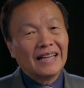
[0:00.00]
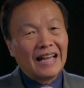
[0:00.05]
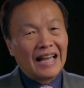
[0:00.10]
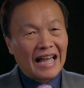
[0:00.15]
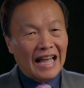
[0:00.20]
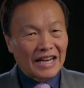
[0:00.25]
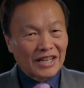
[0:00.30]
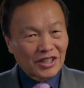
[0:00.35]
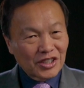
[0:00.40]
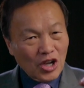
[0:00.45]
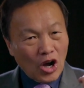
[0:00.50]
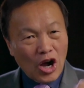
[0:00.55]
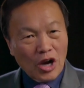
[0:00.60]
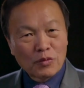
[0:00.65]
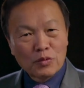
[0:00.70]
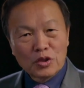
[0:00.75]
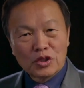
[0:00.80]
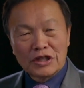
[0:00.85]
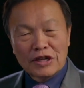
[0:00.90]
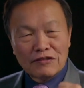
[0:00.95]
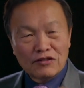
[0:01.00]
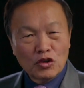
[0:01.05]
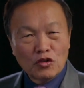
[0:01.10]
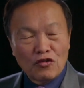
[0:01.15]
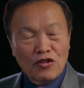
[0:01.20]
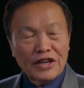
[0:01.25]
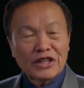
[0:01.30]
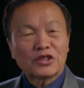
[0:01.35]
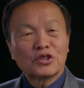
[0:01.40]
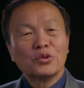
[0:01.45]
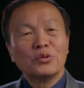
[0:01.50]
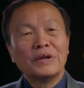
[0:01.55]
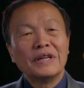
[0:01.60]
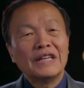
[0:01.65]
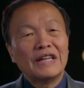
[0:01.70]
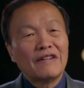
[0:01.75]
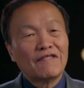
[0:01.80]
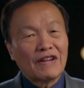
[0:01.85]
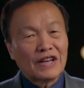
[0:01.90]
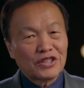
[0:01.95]
and God will give you victory
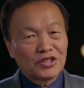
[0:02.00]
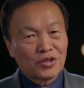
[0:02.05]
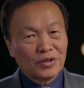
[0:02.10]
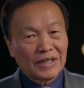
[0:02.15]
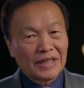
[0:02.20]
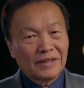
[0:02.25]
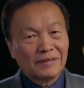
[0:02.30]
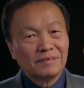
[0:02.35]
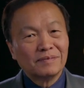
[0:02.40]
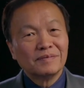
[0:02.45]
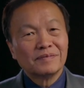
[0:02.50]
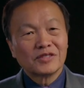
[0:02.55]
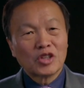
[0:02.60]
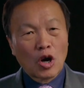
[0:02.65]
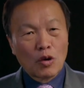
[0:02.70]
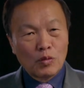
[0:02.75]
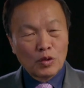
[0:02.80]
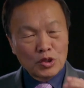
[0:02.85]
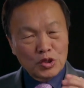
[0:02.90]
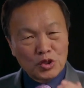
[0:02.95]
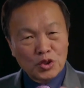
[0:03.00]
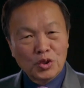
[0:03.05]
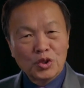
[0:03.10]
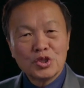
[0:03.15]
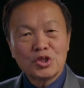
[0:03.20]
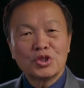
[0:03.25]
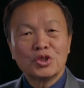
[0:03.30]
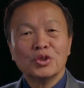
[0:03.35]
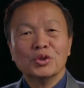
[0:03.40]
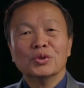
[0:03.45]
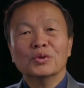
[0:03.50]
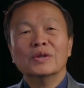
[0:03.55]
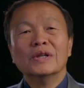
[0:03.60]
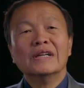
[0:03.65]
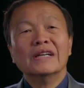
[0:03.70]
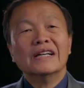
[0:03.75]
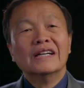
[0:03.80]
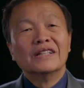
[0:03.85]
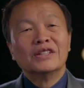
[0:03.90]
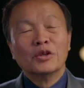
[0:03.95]
eventually. God will use you
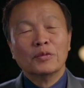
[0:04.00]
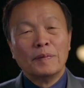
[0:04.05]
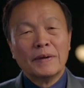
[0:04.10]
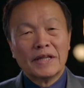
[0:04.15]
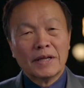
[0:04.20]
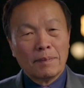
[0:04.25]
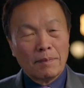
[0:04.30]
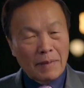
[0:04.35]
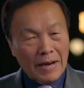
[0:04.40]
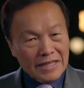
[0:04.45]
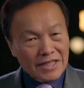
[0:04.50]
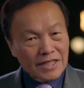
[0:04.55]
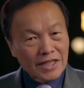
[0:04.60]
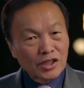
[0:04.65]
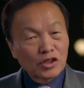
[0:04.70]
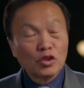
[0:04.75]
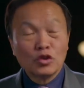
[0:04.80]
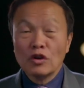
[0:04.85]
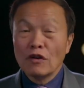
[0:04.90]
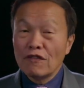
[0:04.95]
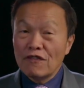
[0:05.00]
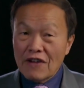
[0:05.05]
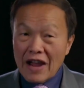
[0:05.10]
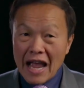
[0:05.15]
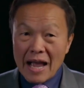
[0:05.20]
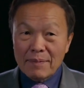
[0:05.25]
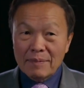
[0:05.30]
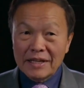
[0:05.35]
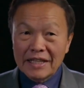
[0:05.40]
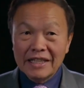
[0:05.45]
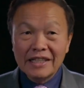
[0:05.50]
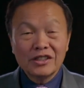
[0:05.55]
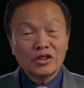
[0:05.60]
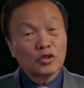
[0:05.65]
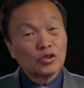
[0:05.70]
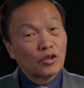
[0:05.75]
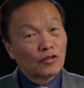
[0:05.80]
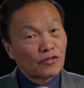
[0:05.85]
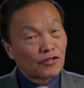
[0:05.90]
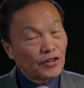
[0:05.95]
to be the blessing to your family,
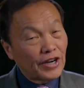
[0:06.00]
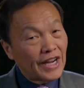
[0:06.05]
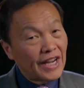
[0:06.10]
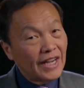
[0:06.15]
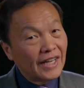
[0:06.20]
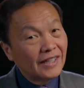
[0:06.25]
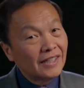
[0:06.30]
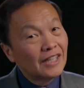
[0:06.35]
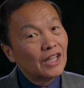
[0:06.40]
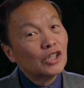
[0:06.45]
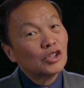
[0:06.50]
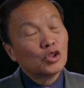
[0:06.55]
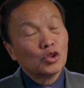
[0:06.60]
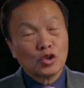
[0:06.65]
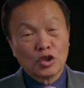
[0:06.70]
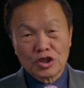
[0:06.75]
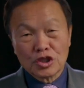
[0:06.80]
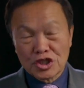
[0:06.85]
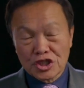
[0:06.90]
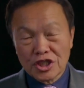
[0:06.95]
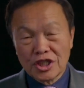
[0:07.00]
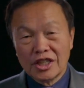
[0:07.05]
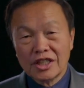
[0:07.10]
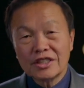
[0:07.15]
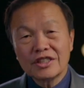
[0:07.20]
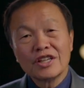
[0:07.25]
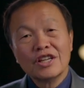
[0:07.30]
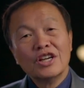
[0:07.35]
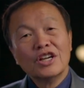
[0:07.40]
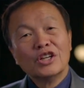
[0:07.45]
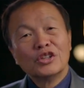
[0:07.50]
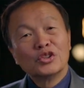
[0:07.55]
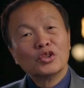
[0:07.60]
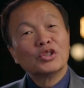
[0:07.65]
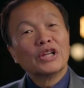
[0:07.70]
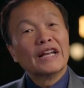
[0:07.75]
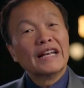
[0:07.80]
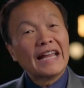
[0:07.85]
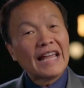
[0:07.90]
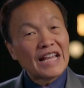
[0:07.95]
to your friend, to your church, to
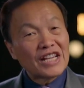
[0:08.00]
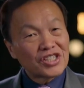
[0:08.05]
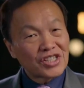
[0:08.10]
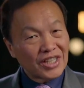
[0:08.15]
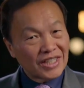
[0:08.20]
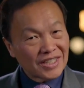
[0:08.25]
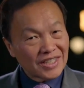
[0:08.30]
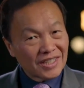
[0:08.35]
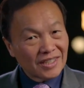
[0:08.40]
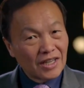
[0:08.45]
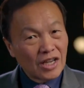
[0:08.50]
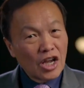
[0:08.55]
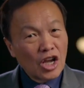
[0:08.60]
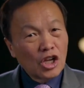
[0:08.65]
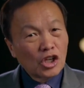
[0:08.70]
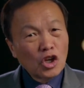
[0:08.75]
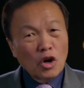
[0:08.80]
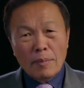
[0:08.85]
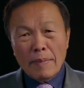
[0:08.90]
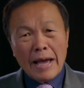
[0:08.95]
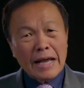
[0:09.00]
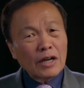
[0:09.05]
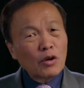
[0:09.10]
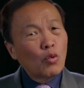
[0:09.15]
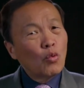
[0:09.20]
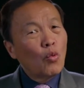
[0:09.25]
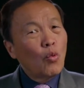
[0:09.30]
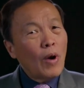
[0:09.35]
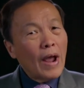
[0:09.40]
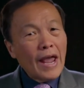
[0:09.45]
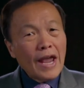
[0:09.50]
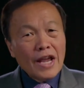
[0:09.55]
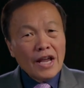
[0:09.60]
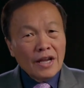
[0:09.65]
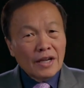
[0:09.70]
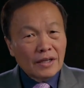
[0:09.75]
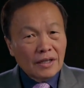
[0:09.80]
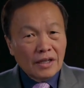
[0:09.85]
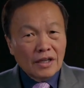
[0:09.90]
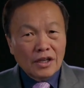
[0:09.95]
the nations. No matter where
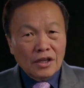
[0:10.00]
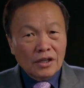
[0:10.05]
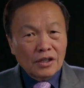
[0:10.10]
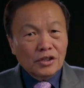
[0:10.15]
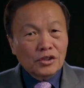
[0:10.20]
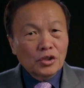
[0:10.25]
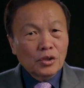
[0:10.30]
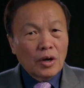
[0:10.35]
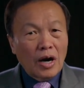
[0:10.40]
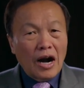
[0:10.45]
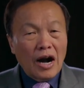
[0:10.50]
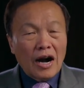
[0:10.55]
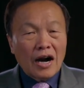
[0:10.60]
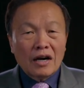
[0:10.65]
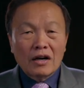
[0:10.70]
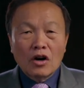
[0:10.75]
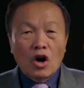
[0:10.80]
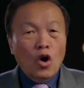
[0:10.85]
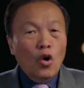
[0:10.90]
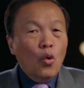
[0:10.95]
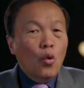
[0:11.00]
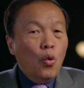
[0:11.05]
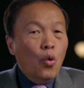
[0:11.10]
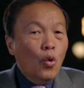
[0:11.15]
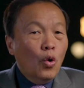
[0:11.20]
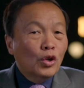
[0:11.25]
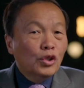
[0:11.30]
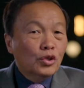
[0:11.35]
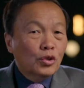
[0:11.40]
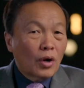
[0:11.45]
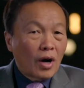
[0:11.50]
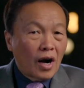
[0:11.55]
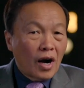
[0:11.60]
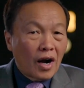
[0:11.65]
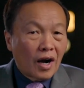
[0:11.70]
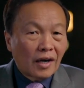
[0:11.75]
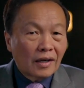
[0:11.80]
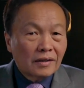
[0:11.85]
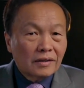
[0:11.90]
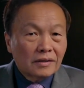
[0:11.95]
you are, or who you
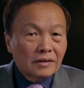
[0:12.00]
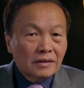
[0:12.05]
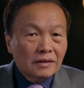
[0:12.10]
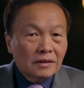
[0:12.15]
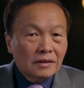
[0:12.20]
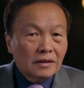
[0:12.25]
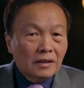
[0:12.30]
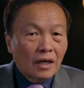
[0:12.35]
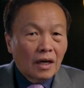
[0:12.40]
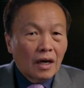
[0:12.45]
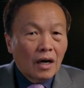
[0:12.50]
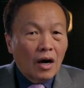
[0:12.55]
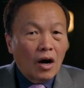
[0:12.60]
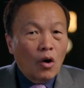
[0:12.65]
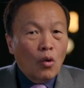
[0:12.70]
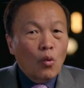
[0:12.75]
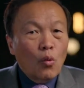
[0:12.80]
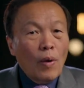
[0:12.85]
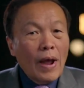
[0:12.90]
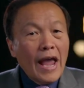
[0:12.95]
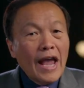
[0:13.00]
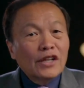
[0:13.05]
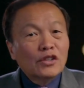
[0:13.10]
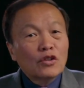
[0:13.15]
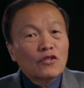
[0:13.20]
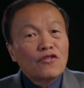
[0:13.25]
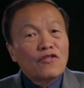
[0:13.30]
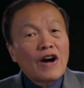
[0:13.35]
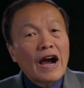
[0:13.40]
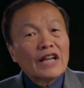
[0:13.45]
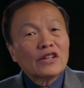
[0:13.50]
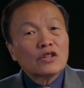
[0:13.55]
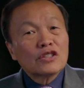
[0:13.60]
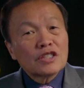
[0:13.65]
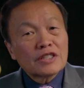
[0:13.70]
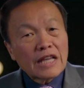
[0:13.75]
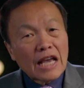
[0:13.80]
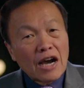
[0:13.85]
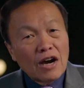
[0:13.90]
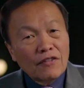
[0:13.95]
are, or where you find
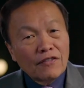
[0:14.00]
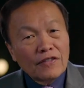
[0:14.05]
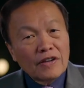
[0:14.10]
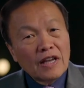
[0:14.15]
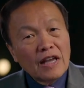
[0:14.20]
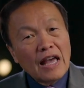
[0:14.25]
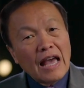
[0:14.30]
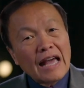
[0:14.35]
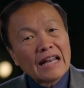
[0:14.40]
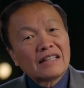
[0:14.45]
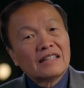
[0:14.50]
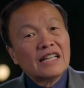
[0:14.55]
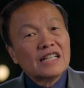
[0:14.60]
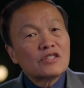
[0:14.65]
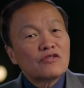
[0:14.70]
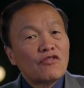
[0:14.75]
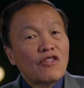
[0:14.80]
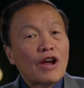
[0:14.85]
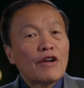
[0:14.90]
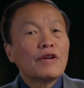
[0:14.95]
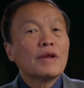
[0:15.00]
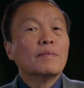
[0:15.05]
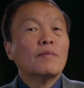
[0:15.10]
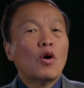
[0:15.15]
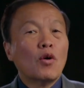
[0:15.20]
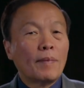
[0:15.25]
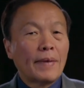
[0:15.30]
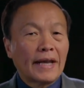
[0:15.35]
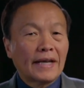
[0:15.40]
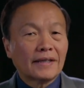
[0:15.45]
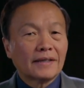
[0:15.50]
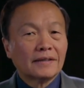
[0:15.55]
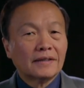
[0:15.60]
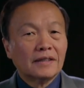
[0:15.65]
yourself at this very moment,